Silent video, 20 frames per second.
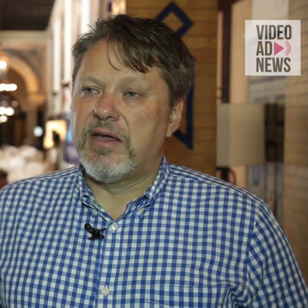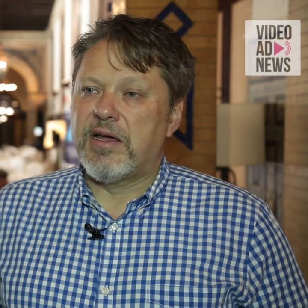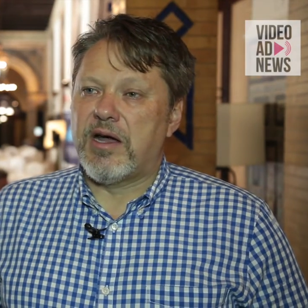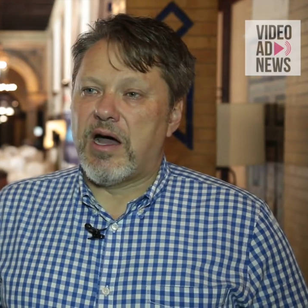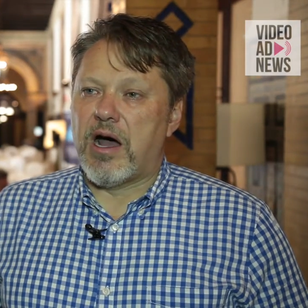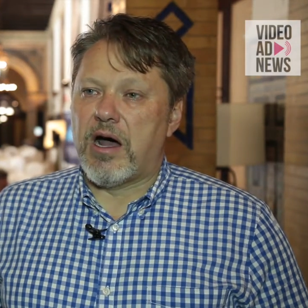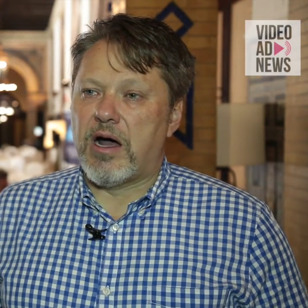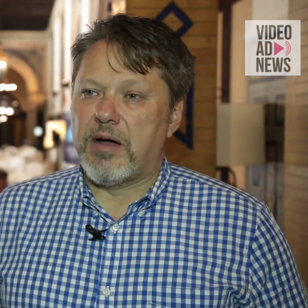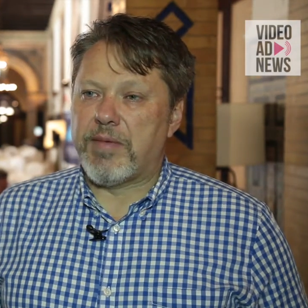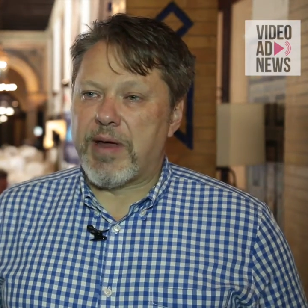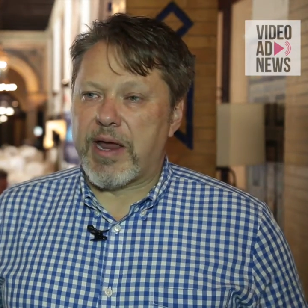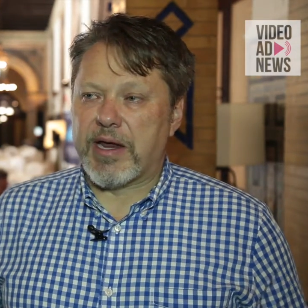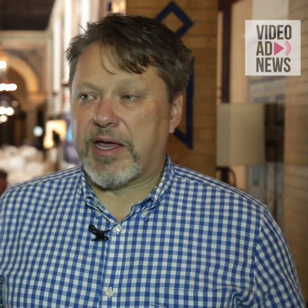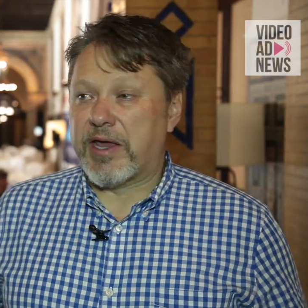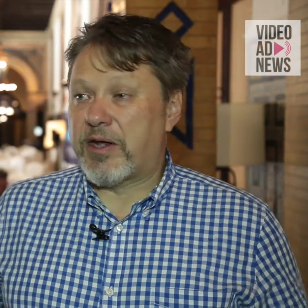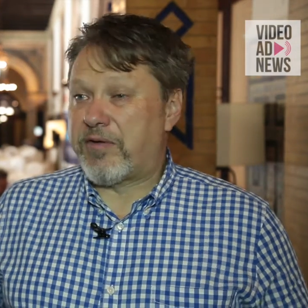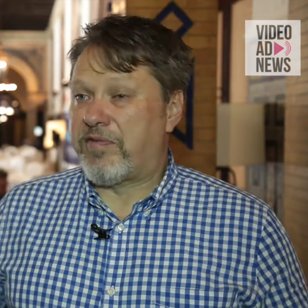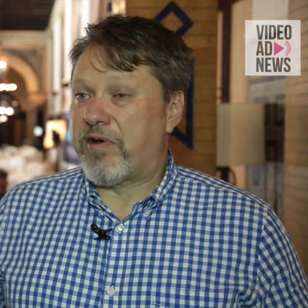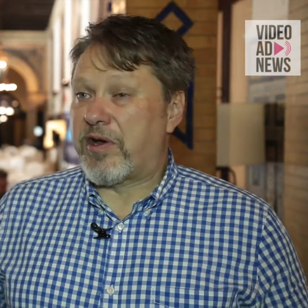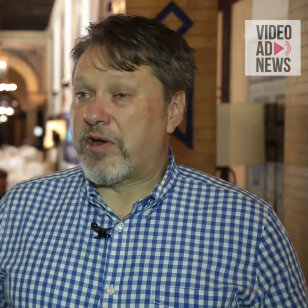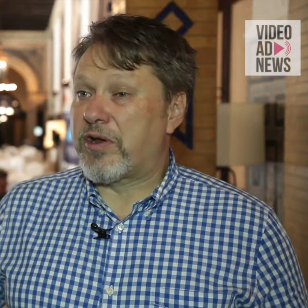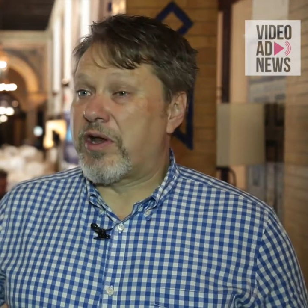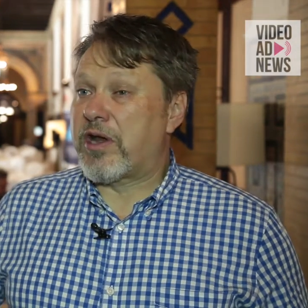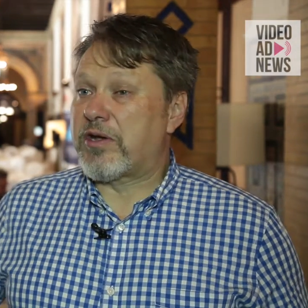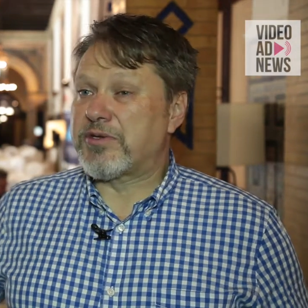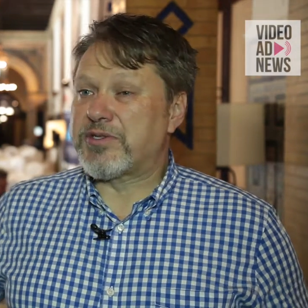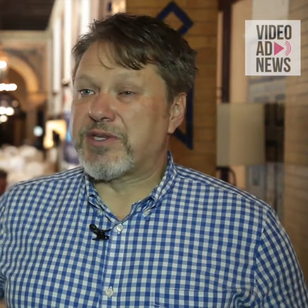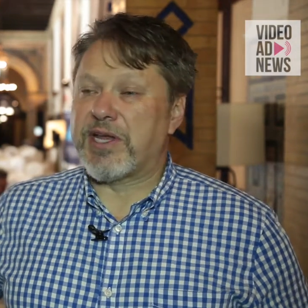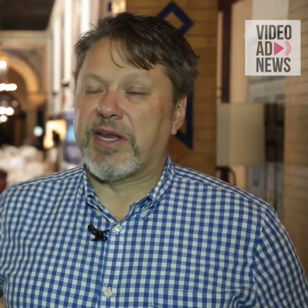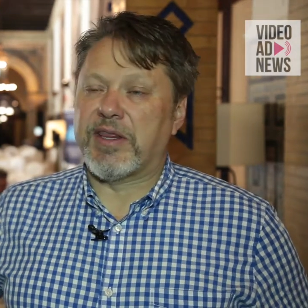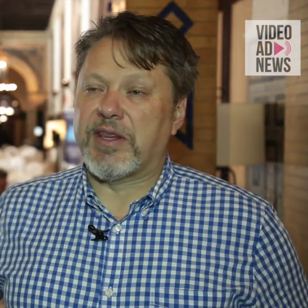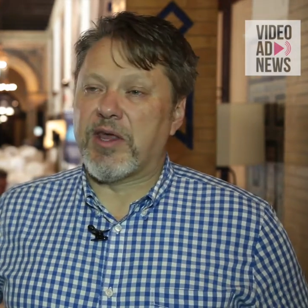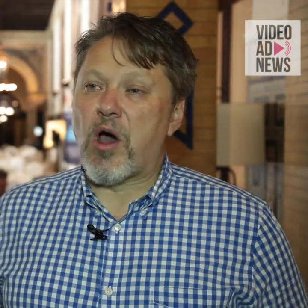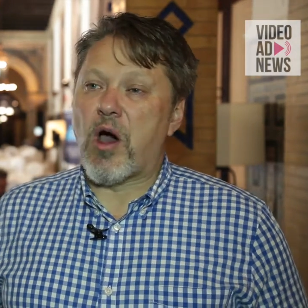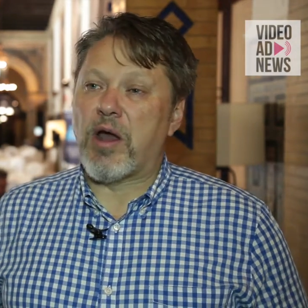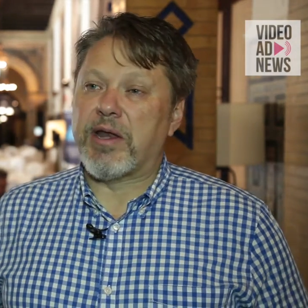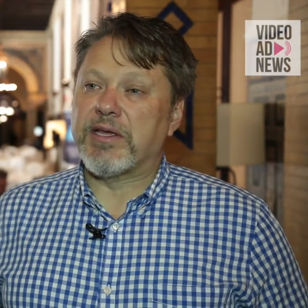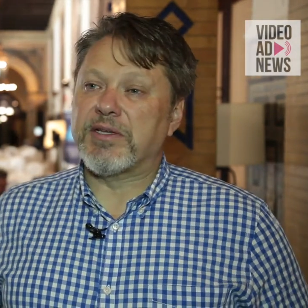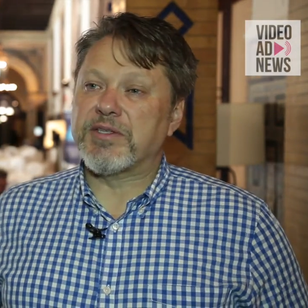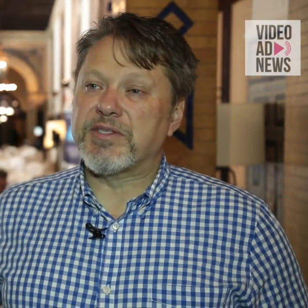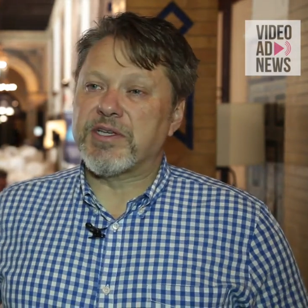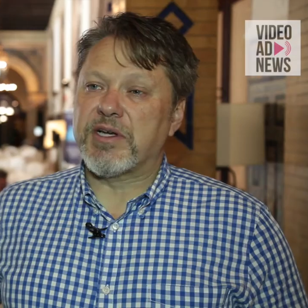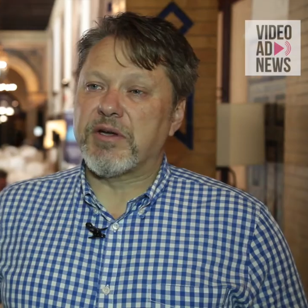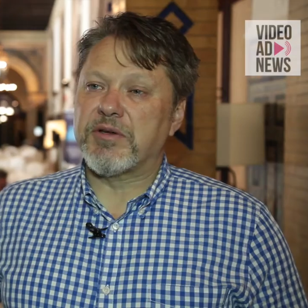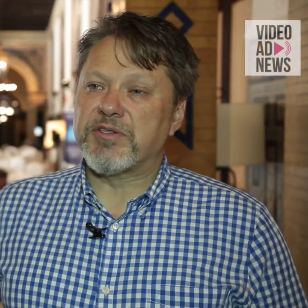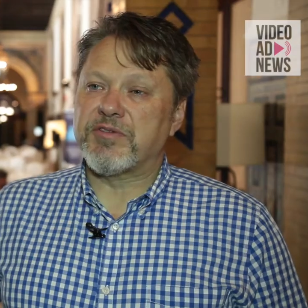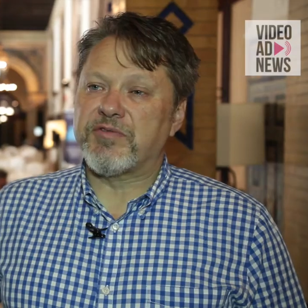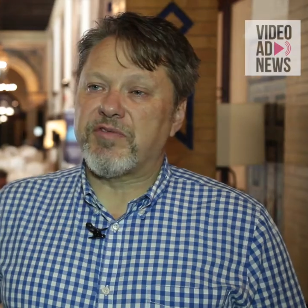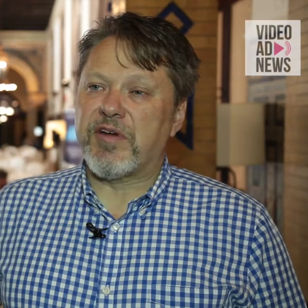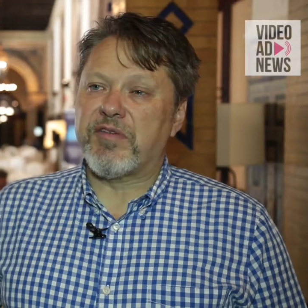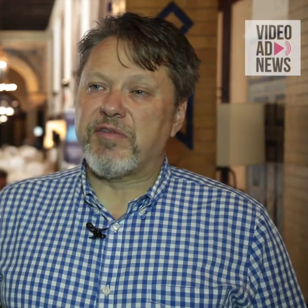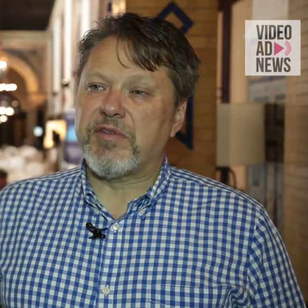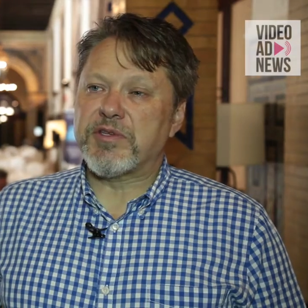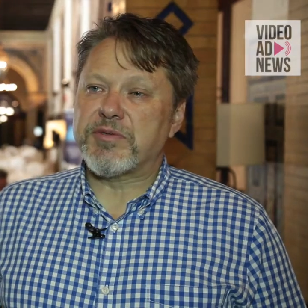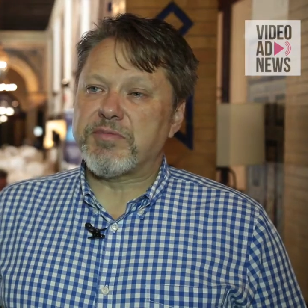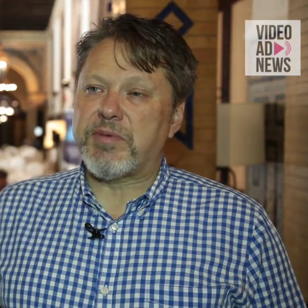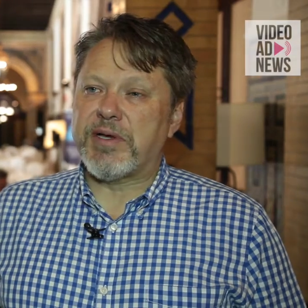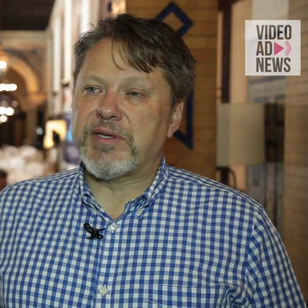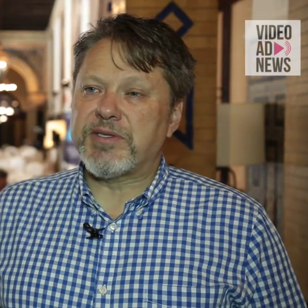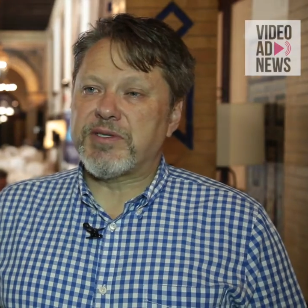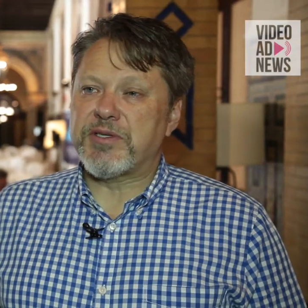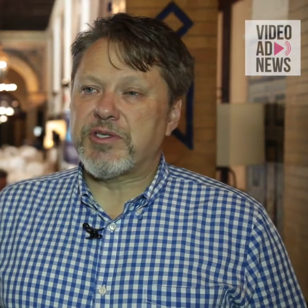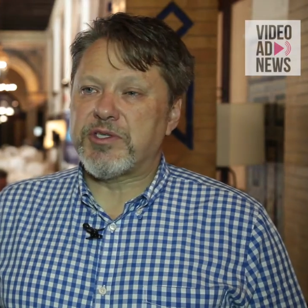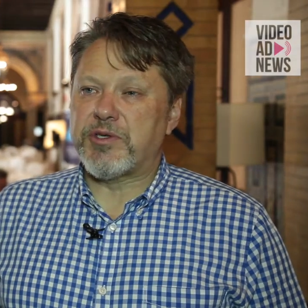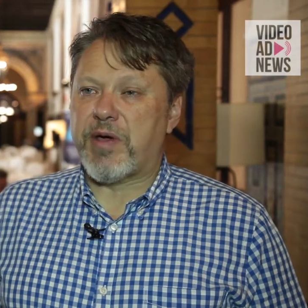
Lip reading: and get a very good understanding of the audience that goes in front of those places.